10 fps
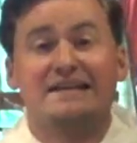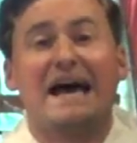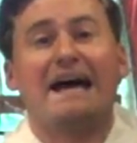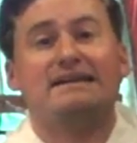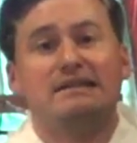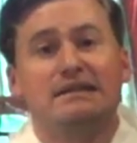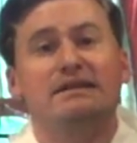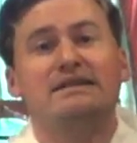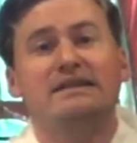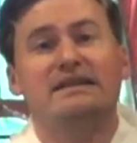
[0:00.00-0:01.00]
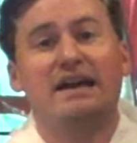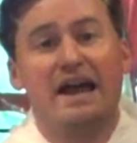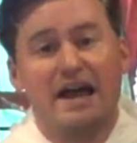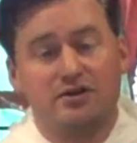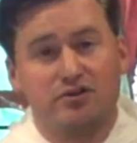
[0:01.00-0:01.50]
to add dignity
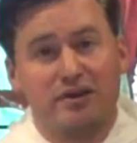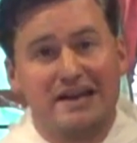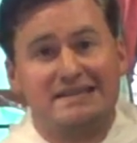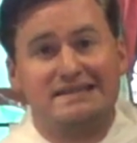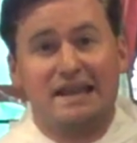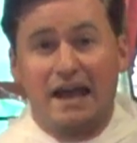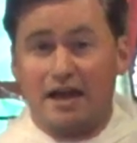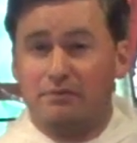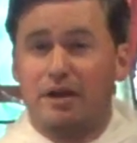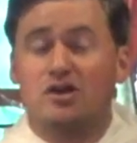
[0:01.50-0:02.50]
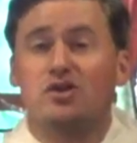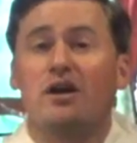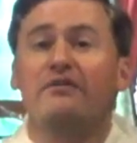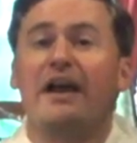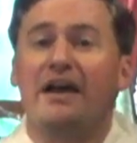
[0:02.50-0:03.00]
and grace and a measure
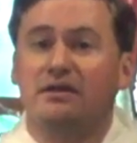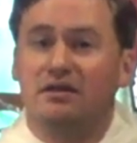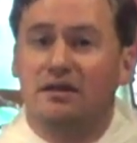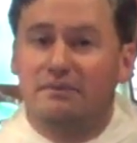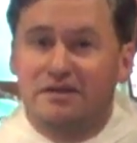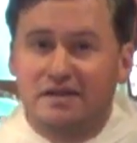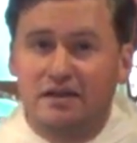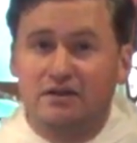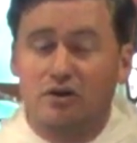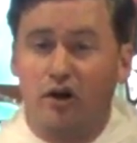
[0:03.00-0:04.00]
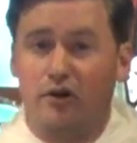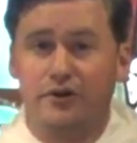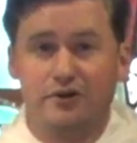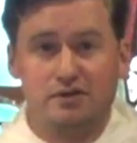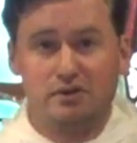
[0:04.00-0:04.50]
of anonymity to all
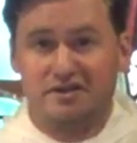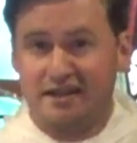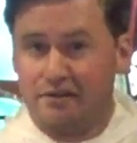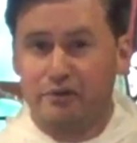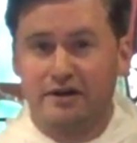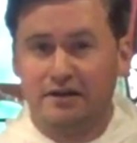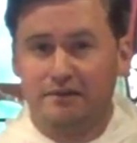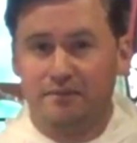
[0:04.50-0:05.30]
those who are celebrating,